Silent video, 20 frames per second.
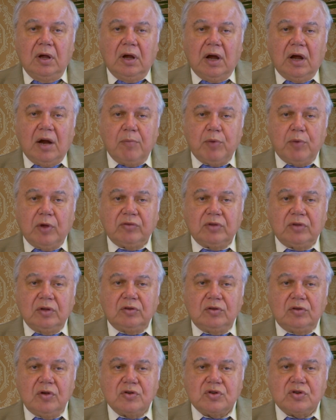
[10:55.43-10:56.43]
Her
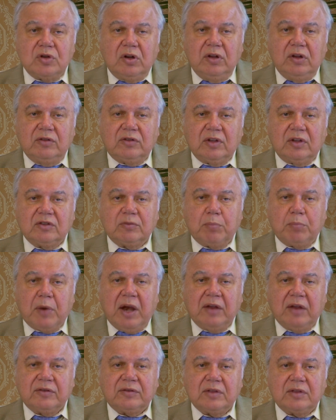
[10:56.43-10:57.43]
prostitution is
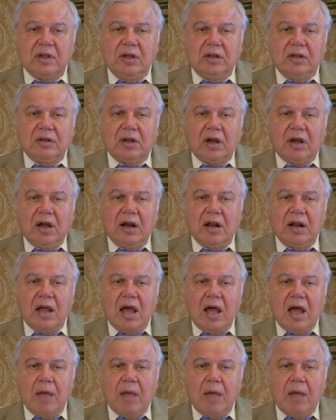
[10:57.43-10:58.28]
expressed in her